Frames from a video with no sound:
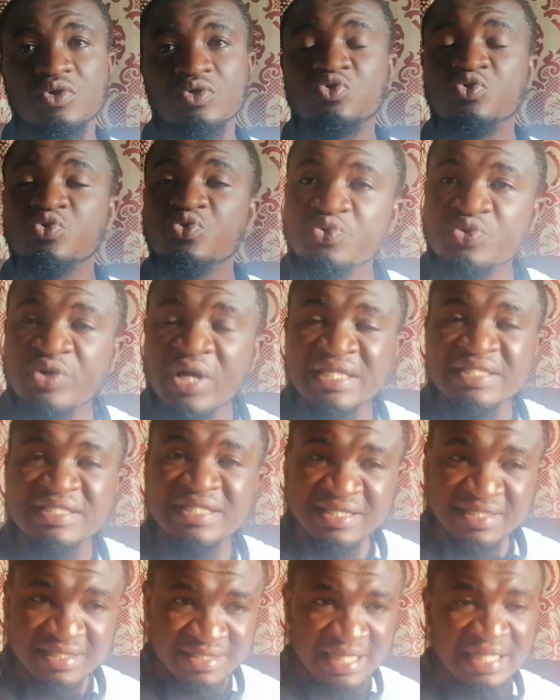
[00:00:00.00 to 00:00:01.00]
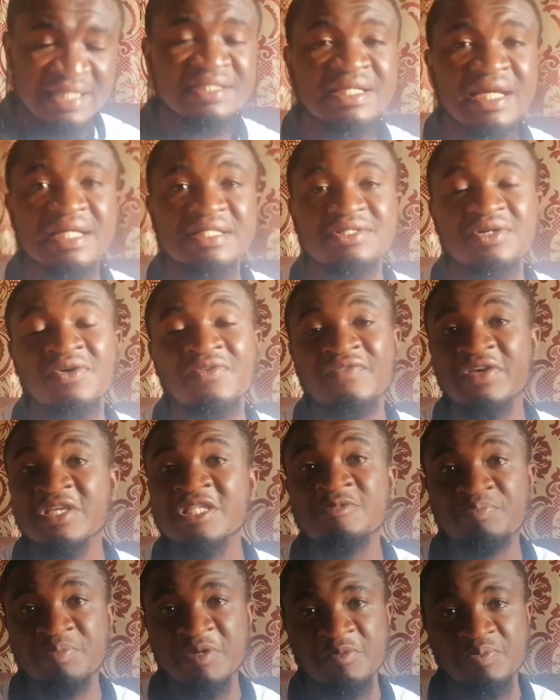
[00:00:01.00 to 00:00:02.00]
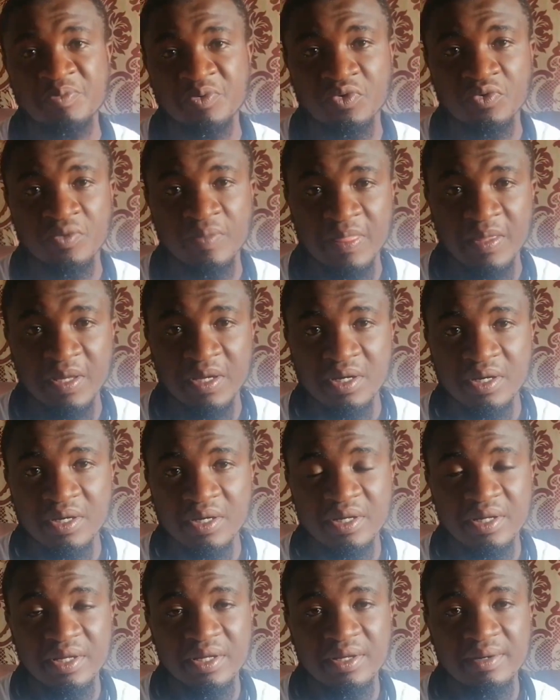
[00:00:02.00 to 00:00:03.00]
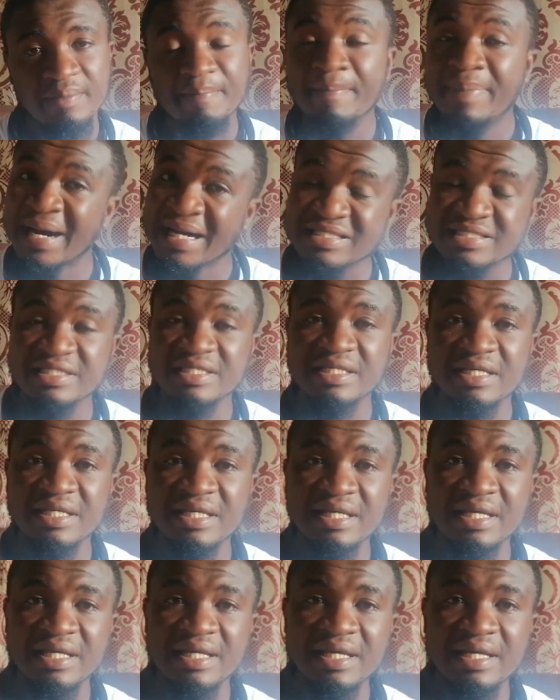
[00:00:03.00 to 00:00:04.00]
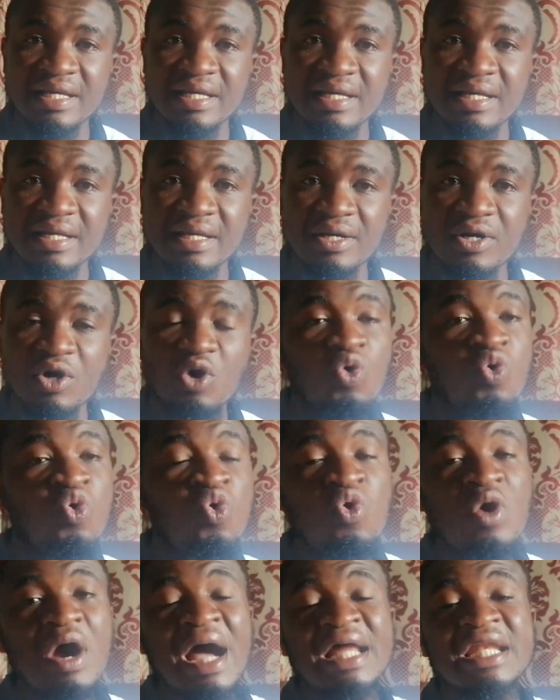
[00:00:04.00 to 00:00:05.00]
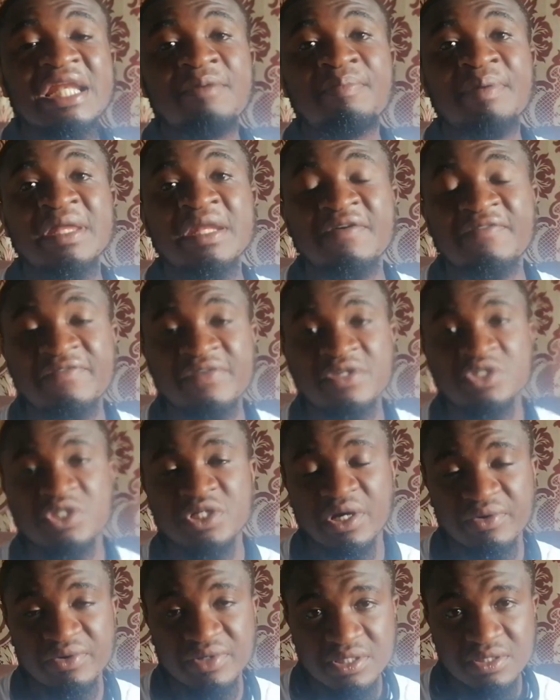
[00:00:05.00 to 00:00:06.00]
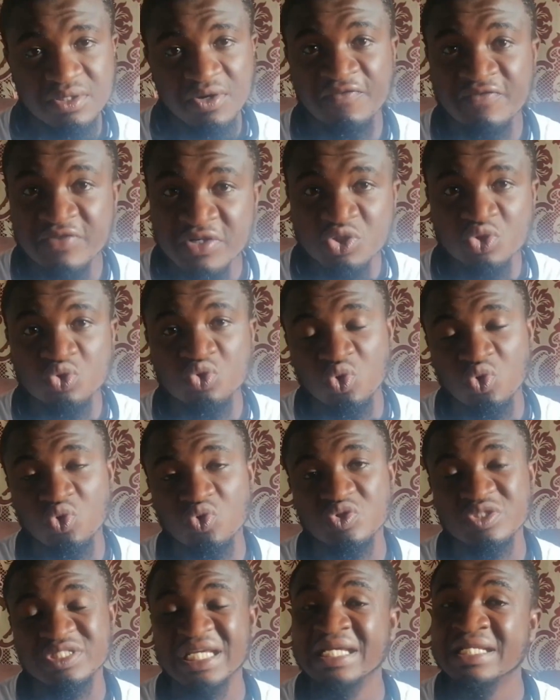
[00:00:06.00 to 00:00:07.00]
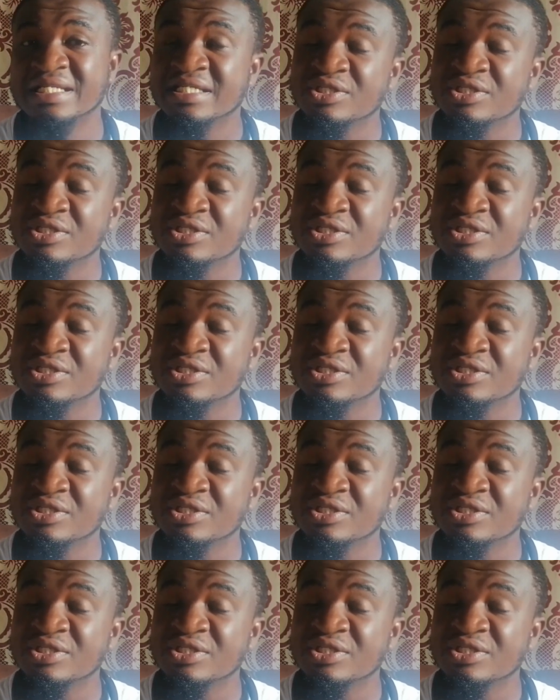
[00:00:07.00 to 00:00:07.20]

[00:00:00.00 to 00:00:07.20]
to raise the standard of its people. But who are the beneficiaries of this gold and